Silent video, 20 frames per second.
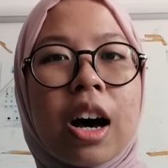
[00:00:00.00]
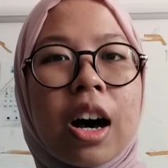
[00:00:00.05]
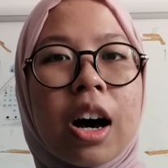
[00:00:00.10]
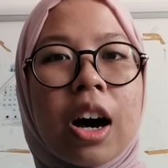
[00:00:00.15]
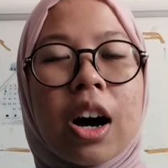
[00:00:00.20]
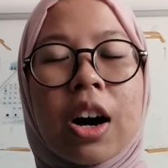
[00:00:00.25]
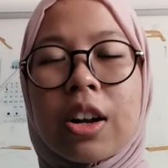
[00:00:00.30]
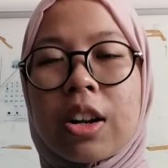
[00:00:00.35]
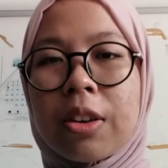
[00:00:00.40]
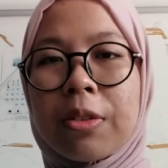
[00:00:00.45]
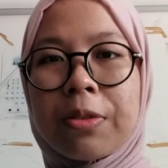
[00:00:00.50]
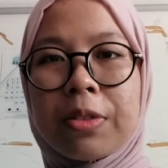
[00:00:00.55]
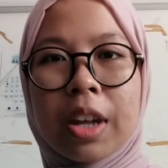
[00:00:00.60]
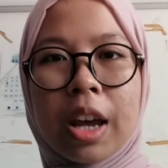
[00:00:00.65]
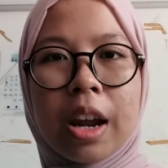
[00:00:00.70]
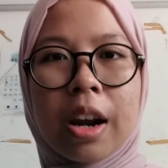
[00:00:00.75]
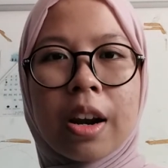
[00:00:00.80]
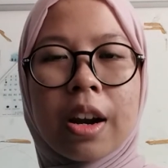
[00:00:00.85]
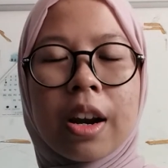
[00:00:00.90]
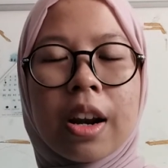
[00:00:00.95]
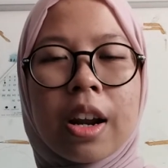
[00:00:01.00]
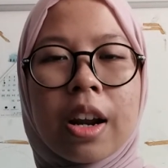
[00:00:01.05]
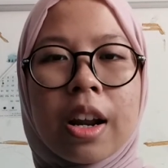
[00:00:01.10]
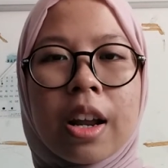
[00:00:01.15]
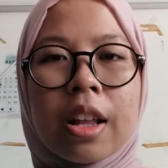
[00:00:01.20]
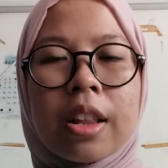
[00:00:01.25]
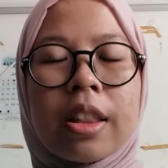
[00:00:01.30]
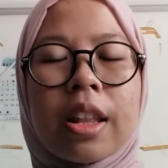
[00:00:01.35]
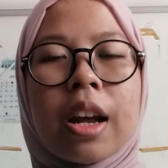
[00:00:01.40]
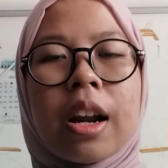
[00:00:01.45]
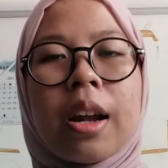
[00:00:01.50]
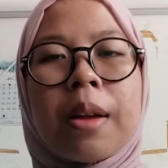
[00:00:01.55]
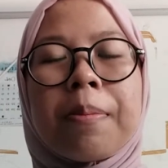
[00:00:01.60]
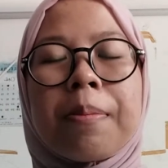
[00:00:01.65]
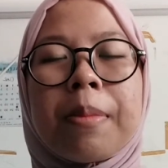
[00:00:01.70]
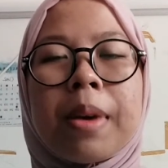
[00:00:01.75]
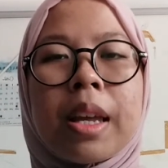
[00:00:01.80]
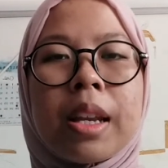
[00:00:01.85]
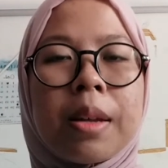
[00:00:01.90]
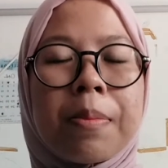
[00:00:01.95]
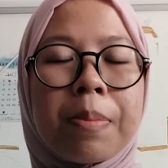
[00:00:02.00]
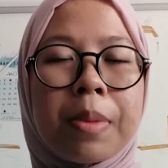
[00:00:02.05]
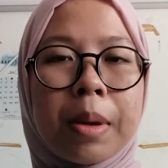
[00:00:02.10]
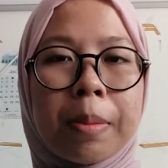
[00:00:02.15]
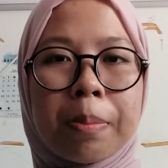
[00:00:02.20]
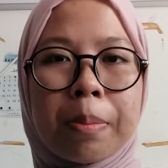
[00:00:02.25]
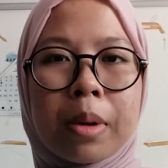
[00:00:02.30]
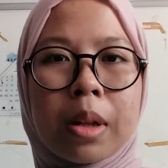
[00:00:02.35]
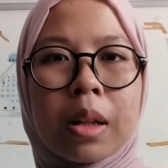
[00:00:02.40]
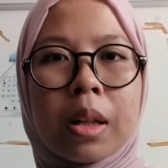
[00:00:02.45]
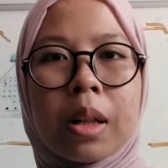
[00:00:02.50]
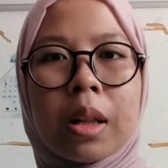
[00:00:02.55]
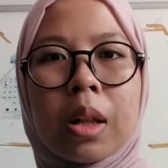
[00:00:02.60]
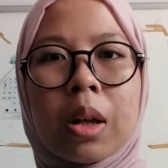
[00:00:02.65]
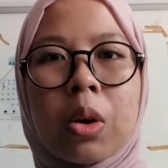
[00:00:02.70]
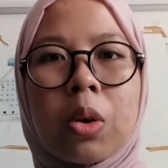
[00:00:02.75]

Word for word: out of there there are many people